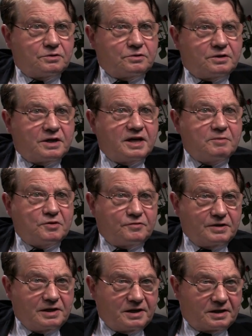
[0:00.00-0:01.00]
or
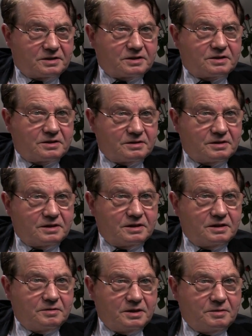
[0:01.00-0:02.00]

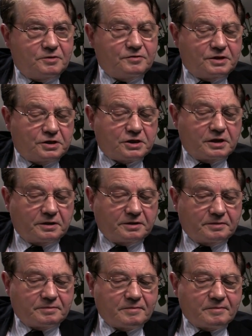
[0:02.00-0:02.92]
hemophilic children.